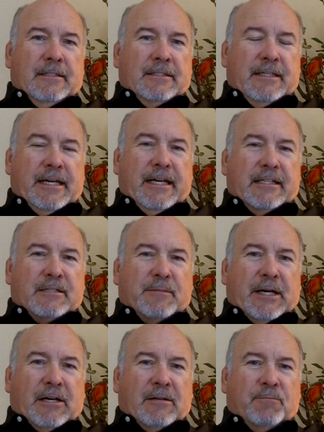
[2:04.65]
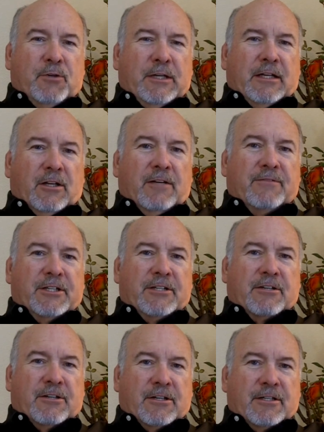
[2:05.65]
Today it's about putting love in
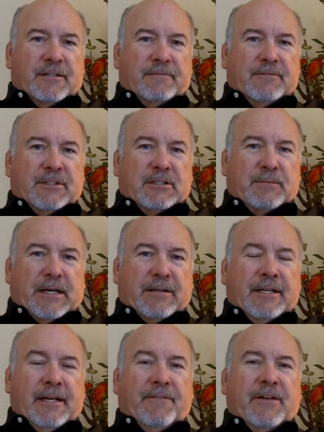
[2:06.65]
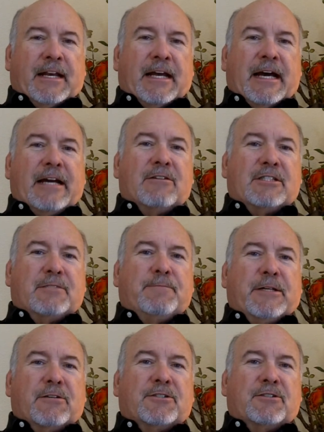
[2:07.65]
your heart. It's about that higher
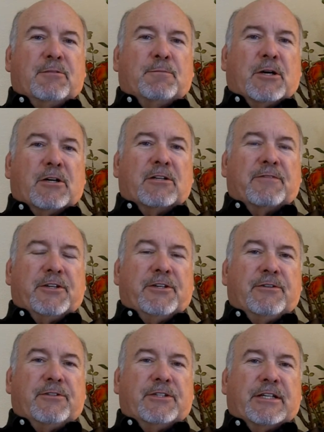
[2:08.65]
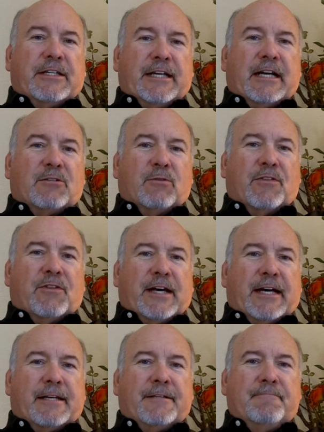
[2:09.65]
spiritual part of you to connect with
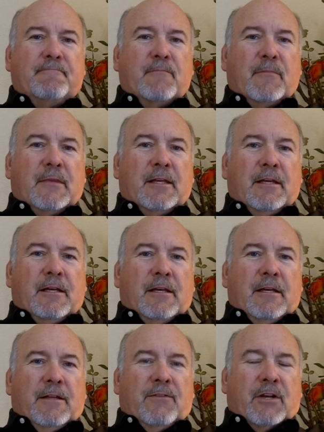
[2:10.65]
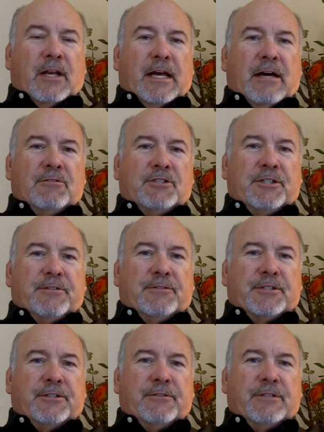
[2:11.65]
that allows you
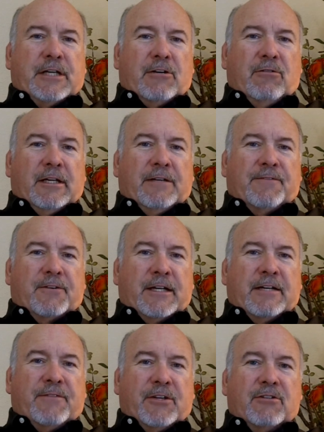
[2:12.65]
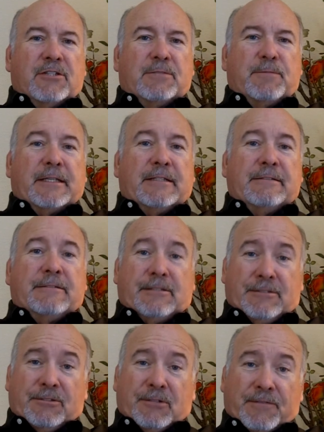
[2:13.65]
to not only forgive others, but
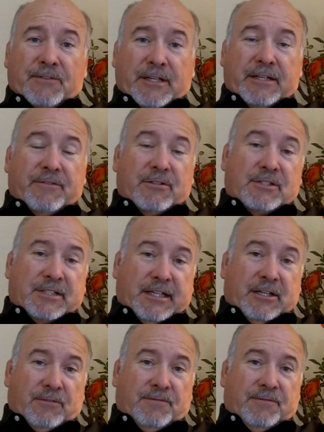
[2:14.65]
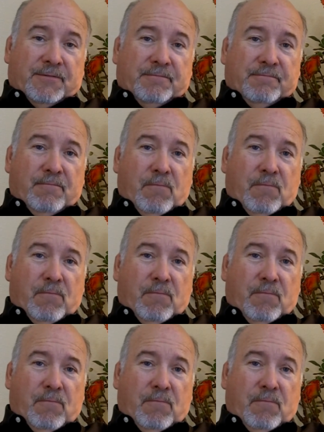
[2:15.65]
also to forgive yourself.